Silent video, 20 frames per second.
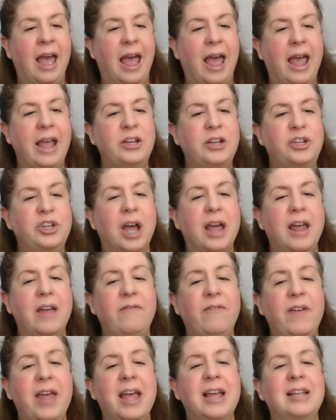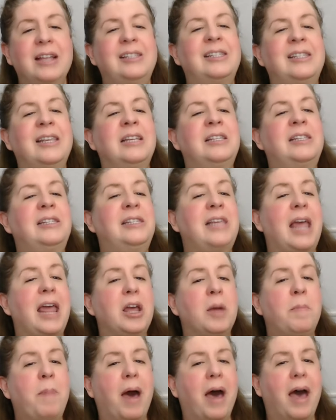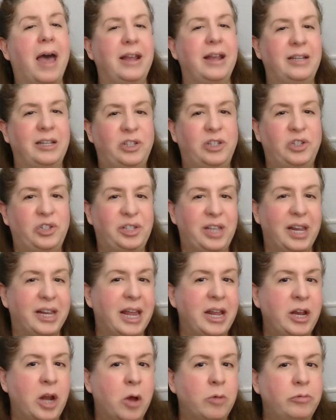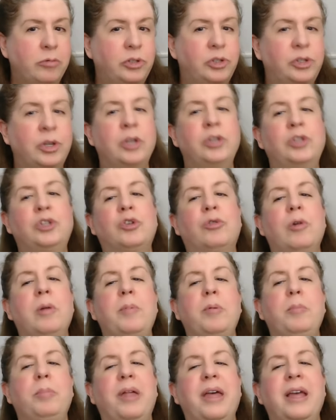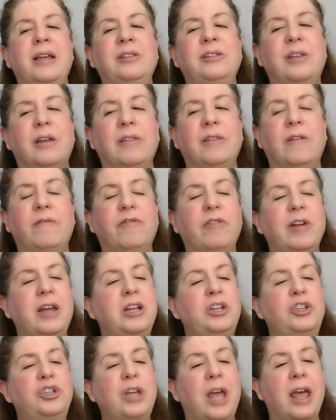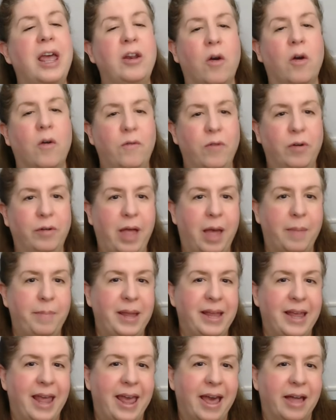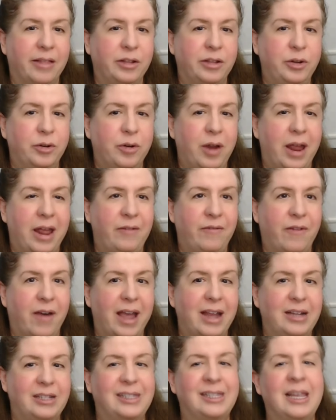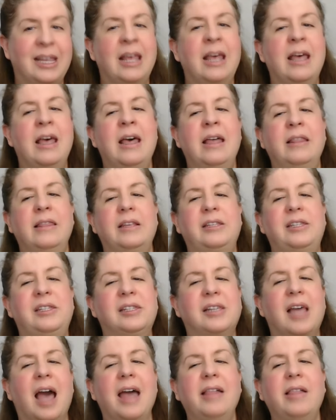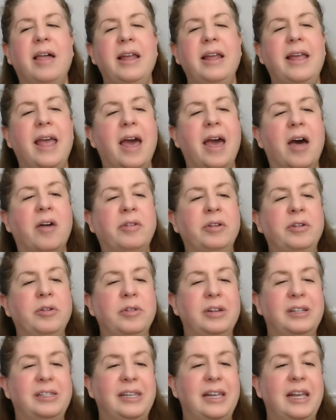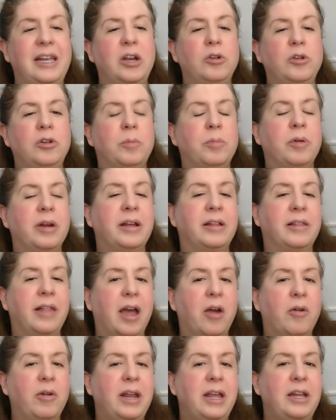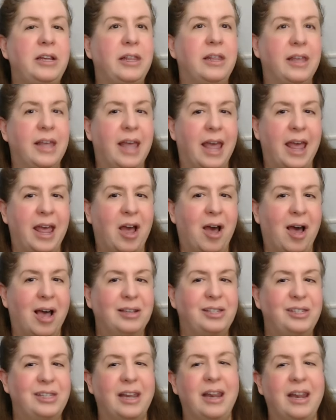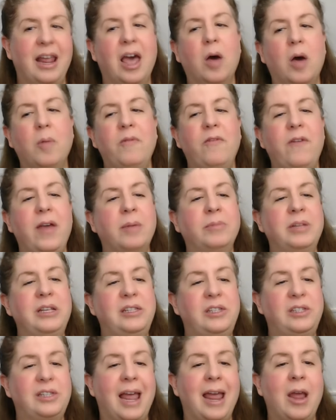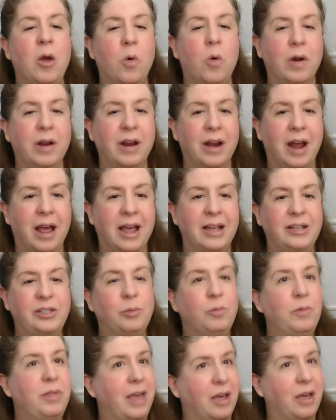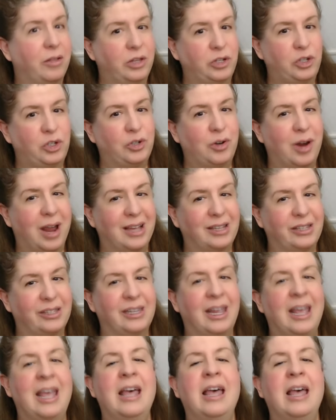Hey, Giant fans, say goodbye to sticky notes, scribble plans on the fridge, and overlapping calendar invites. The Skylight calendar is here to bring clarity to the chaos and help families stay organized without the stress.